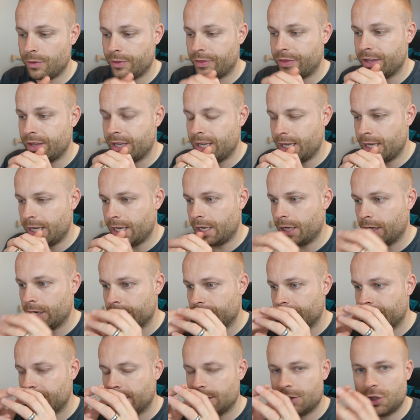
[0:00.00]
the
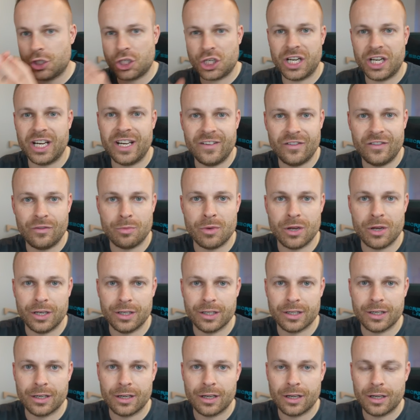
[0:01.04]
the
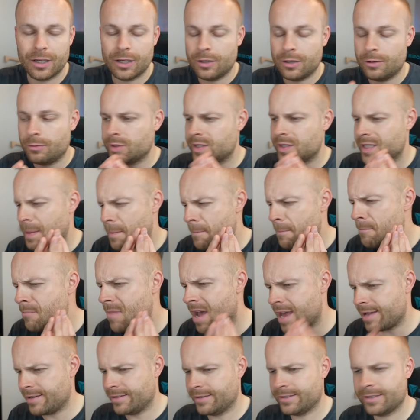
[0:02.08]
achievement was
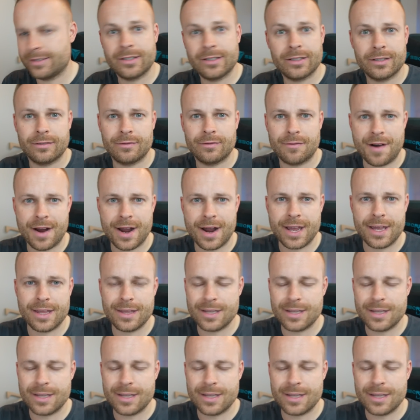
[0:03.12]
immense, right?